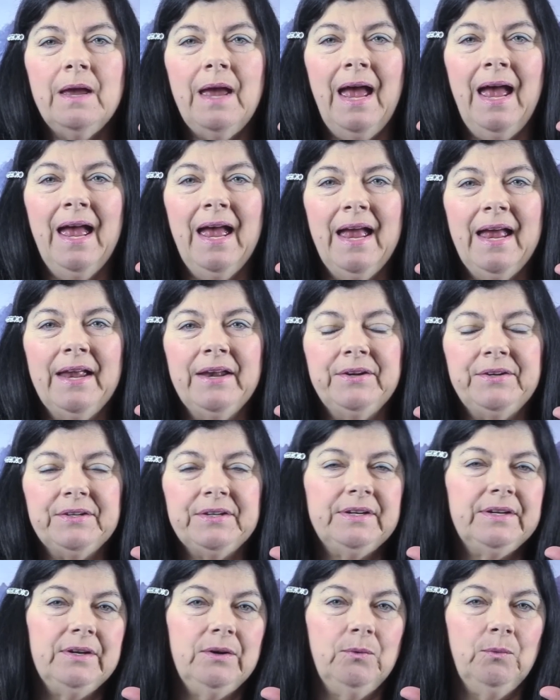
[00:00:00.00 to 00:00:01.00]
And
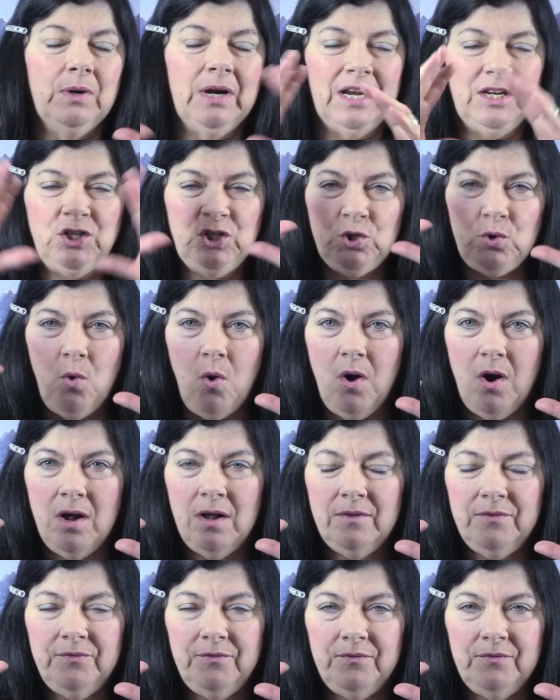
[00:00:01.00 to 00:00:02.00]
when I
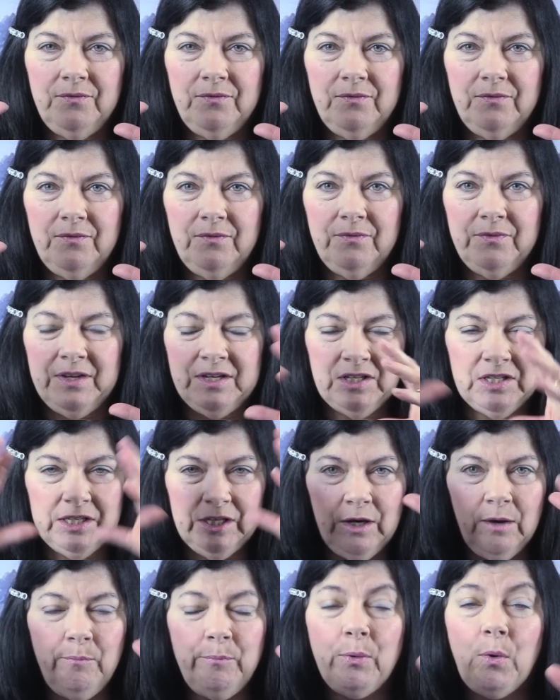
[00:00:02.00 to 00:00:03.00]
saw this
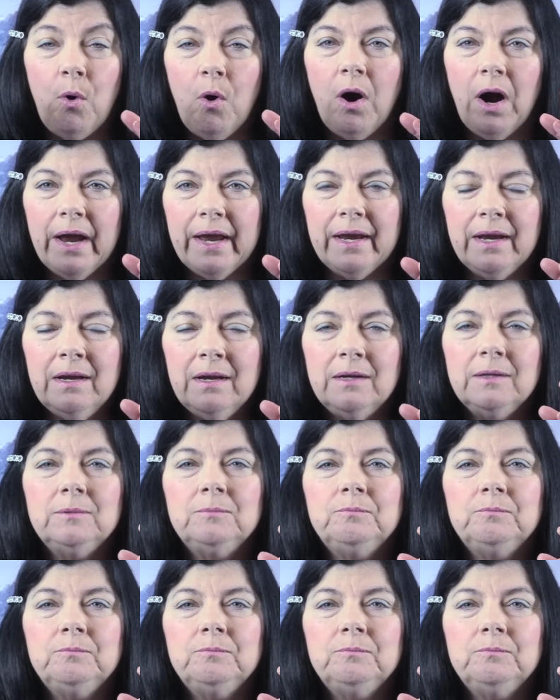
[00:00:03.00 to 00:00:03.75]
little boy